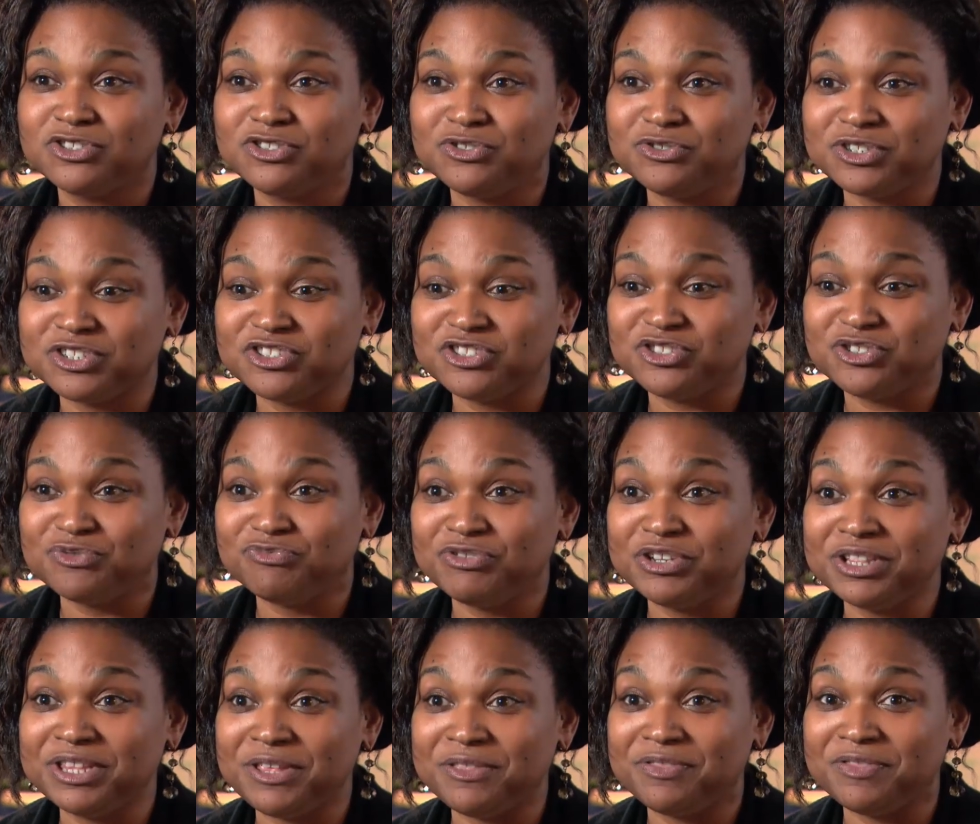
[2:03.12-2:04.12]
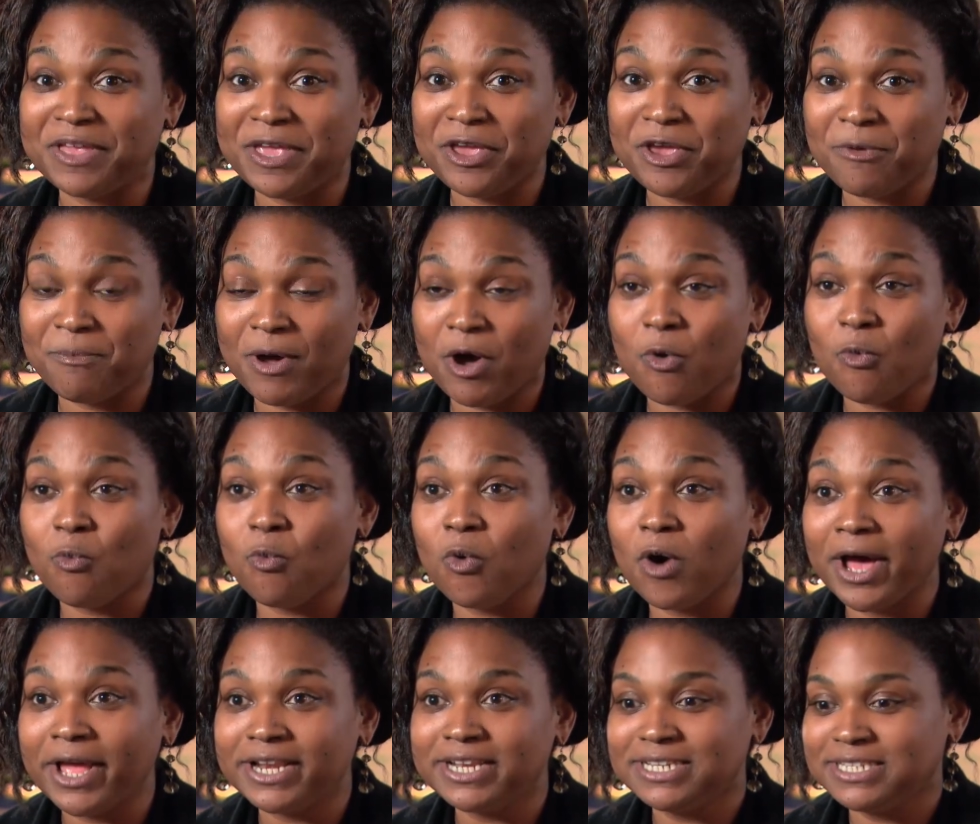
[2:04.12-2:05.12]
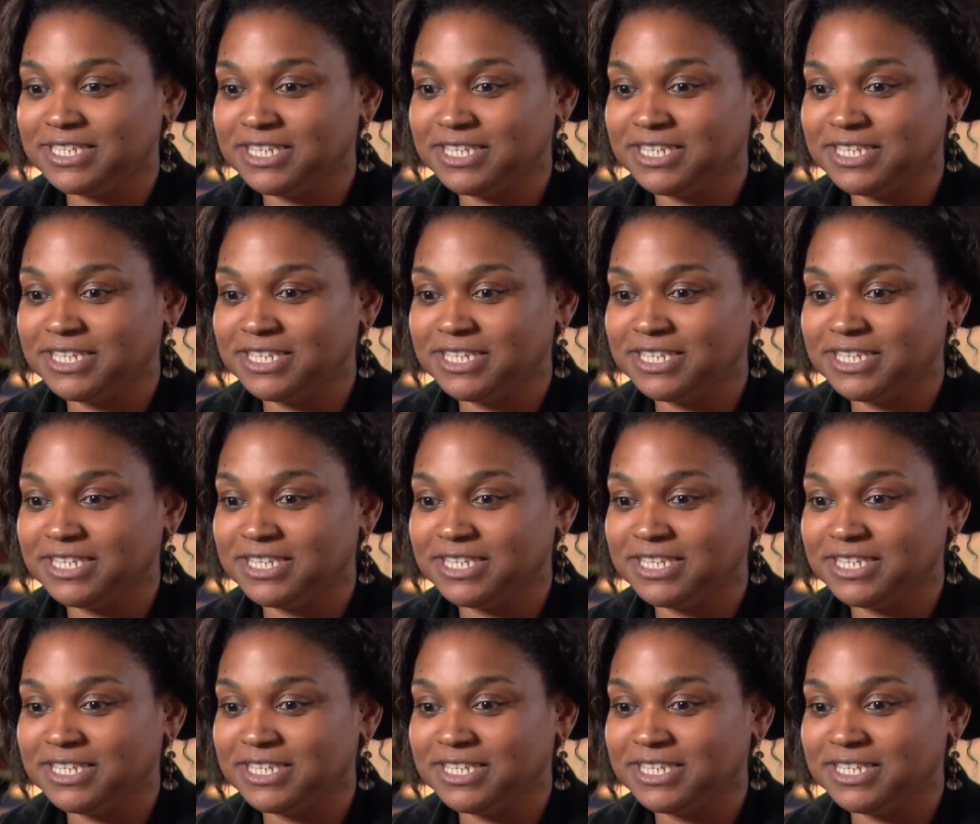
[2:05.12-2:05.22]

students to really think about what